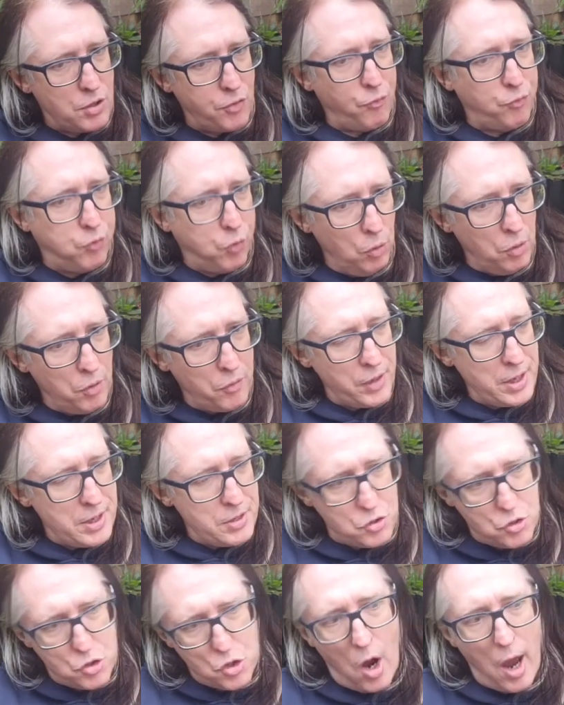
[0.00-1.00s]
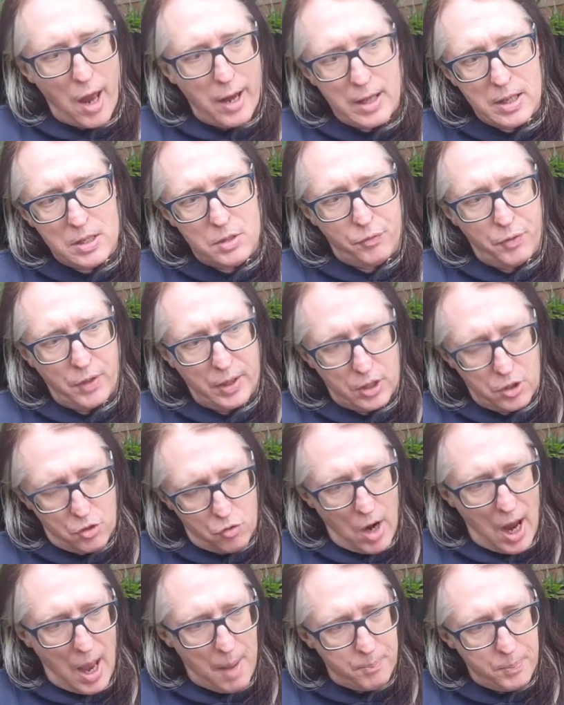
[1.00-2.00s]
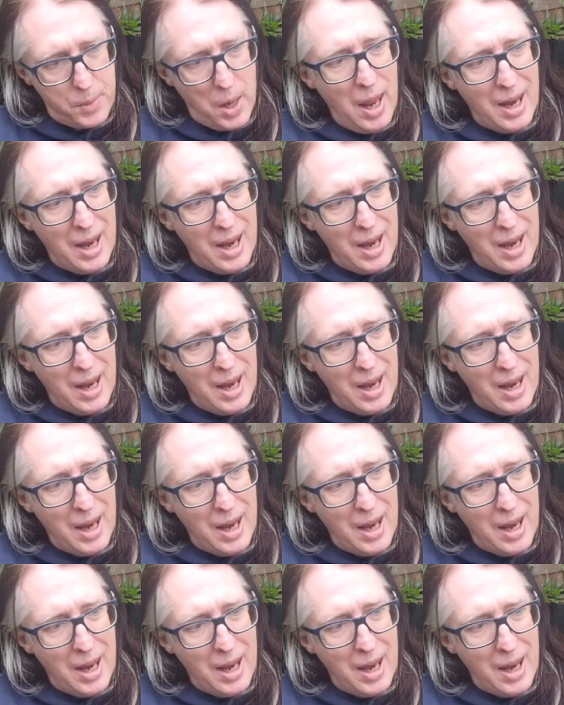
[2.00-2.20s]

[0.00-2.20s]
full of these Chinese finger trap,